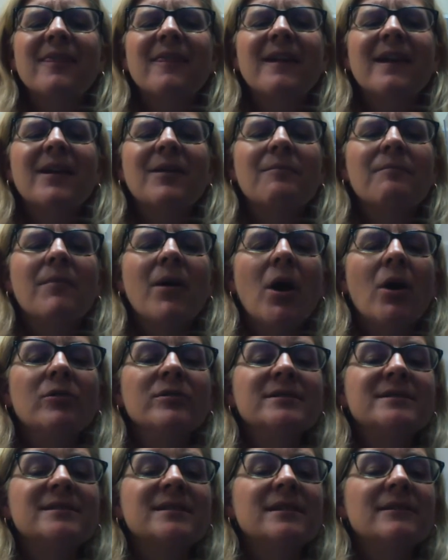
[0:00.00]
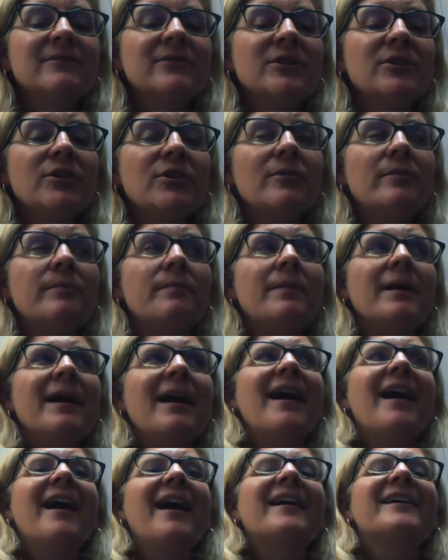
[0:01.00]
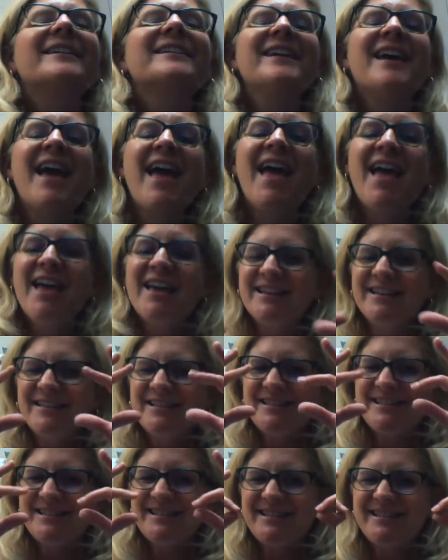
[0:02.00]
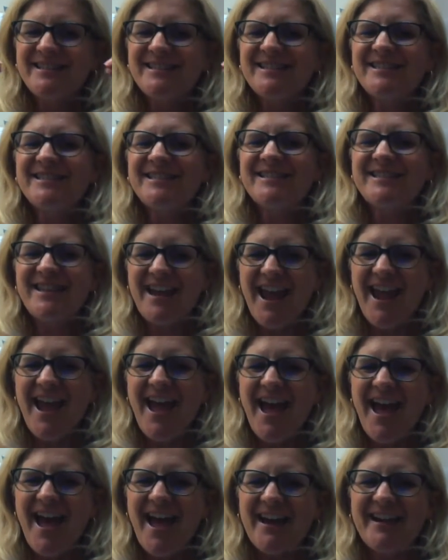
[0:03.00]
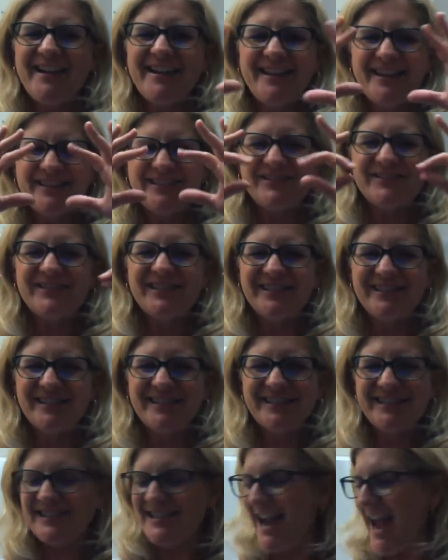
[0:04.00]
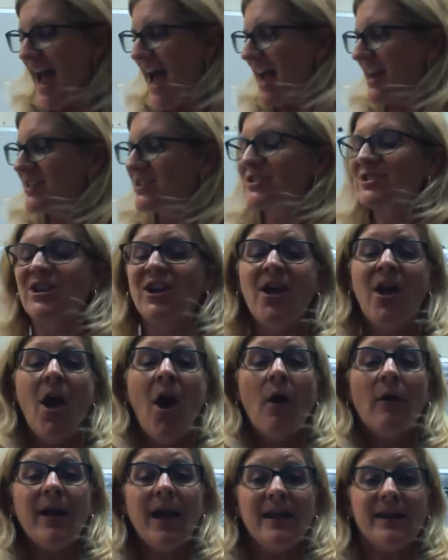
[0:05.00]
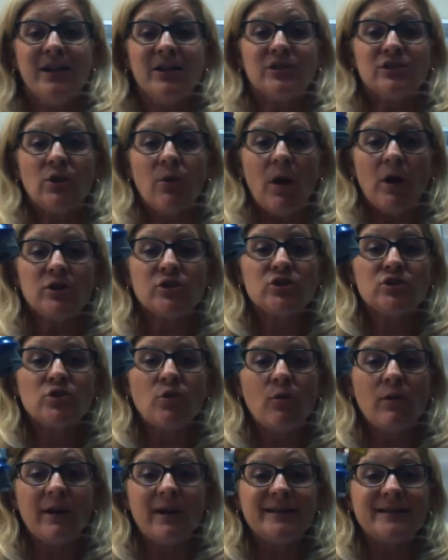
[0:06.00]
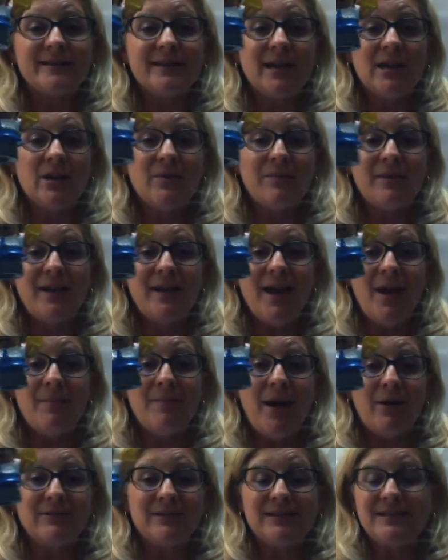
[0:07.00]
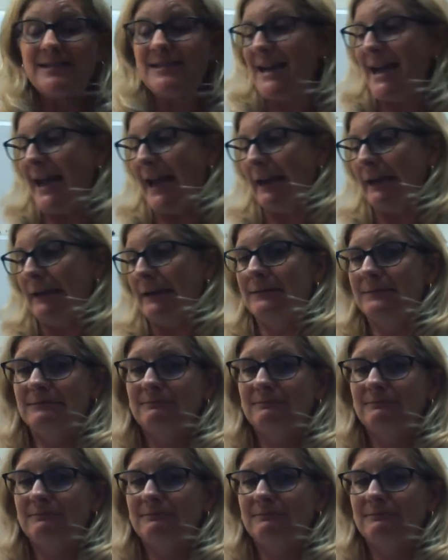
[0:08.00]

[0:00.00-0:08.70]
think most of you picked Stan because you did the stash. Okay, so our story's going to be about Stan.